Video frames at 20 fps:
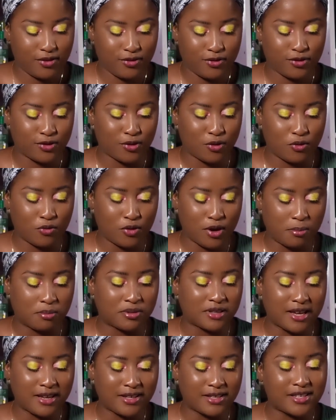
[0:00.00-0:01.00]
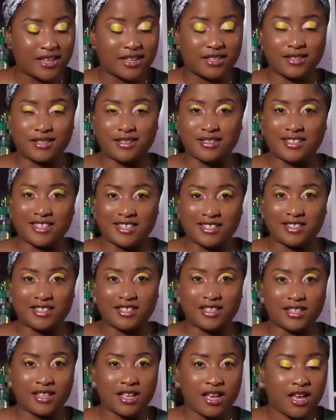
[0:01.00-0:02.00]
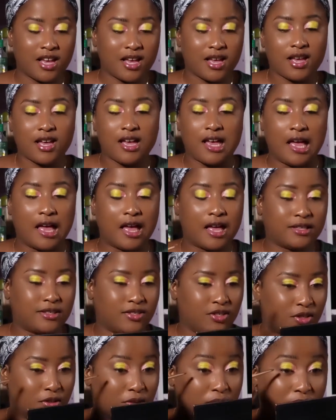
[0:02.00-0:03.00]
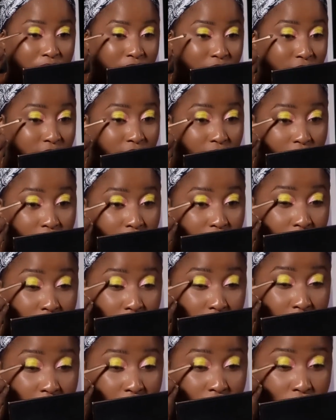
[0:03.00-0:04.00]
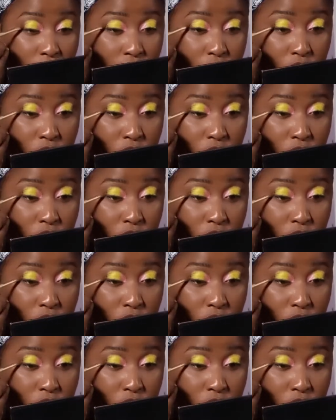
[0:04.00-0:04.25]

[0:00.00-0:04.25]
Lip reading: So we're applying testing, and you know, to let you know